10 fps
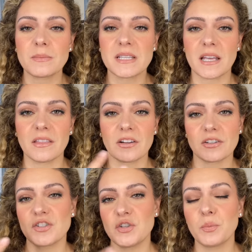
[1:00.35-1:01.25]
and there are
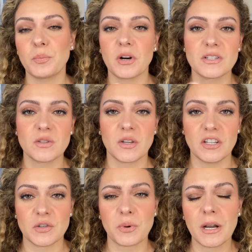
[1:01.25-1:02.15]
two parts to
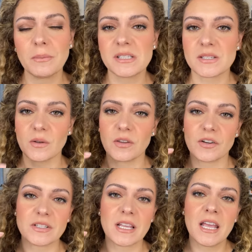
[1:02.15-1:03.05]
each prompt. So
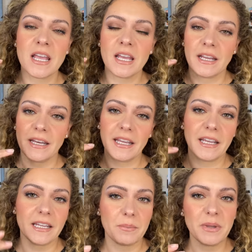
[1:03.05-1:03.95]
there's an A
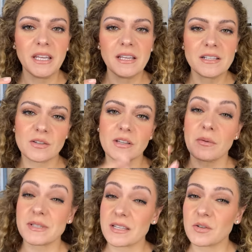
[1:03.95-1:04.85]
and a B. So that
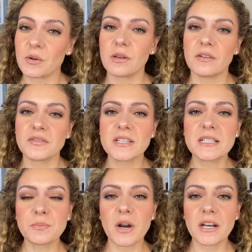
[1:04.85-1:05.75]
was a total of six
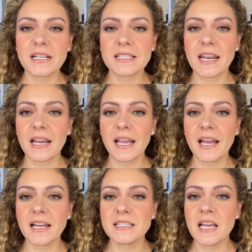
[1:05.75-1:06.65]
products that I
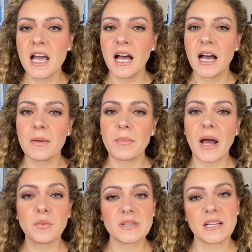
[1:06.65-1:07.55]
had. Um,
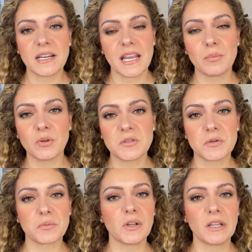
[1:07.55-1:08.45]
I was not able to
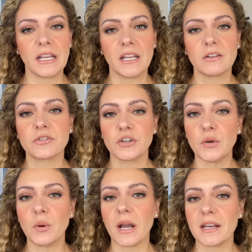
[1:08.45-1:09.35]
roll in for
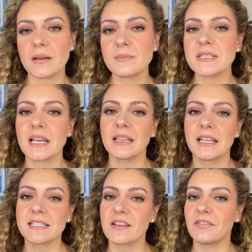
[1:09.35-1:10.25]
new items
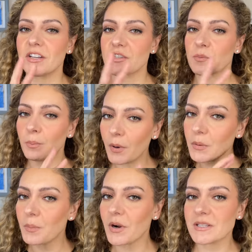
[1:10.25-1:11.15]
unless I finished
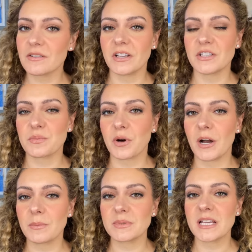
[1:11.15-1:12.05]
both parts of each
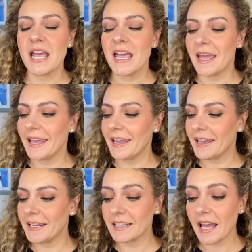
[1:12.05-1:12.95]
prompt.
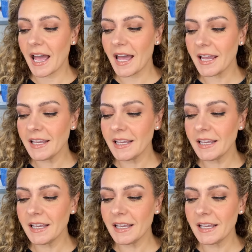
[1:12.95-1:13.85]
And
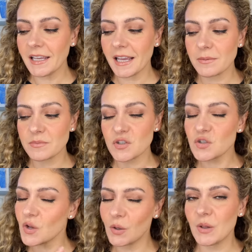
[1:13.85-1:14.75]
I am
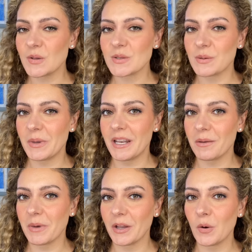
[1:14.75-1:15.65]
so close on meeting
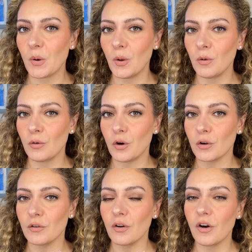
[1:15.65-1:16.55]
my goal
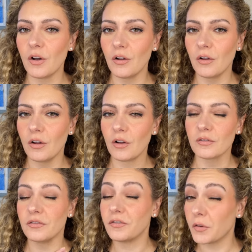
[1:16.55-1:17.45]
on all on
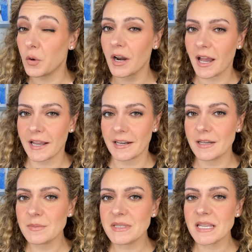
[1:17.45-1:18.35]
four
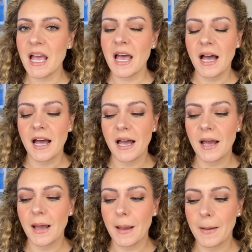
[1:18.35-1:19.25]
items.
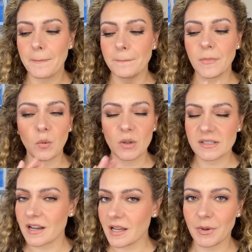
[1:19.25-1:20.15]
Um, we'll
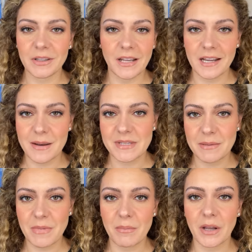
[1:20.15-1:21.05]
talk about the items I
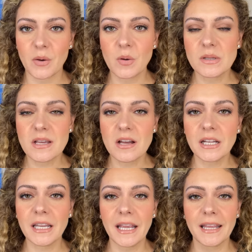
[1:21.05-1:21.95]
met my goals
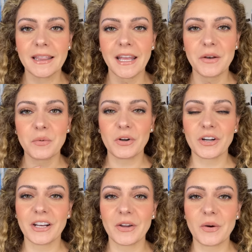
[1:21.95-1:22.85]
on, and then we're
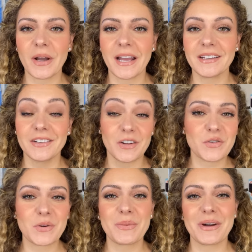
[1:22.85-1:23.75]
gonna go ahead and I'll
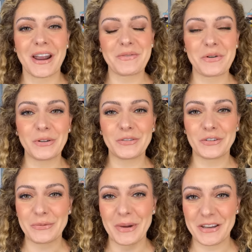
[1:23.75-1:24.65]
show you what I rolled
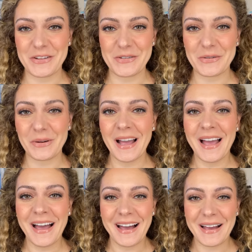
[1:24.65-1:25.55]
for my new
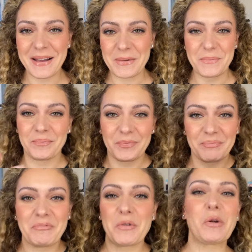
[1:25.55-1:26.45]
um,
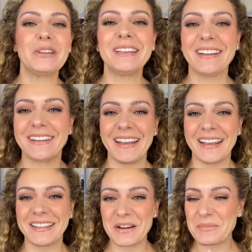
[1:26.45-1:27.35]
rolled in
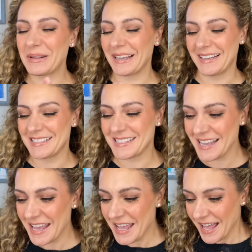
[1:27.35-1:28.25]
in their place.
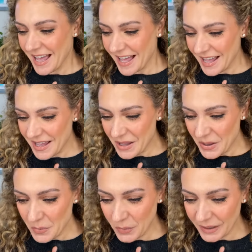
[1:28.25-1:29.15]

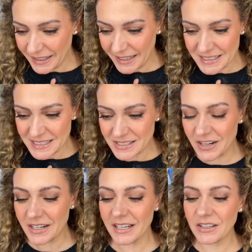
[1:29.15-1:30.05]
Uh, we'll get
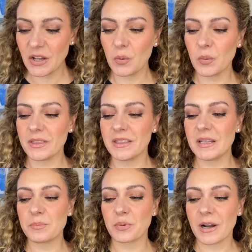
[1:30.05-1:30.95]
started with
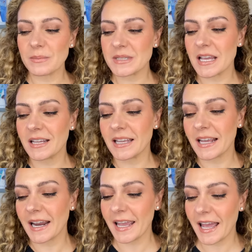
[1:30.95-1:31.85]
the prompts that
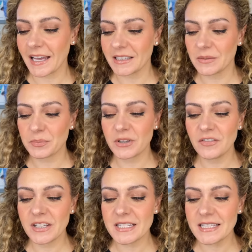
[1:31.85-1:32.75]
I had
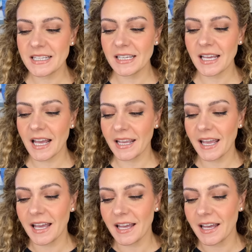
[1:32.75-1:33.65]
previously. I
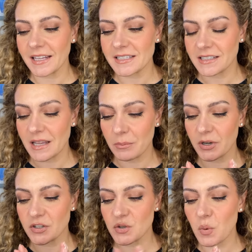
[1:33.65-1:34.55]
had
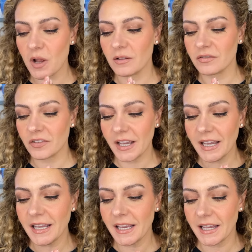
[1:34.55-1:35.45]
number
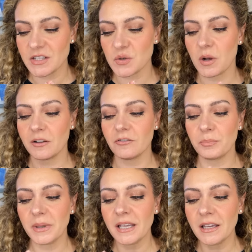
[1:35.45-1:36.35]
12A and
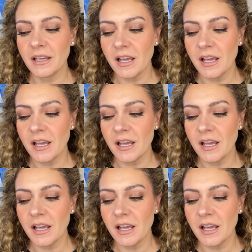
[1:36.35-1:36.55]
12B.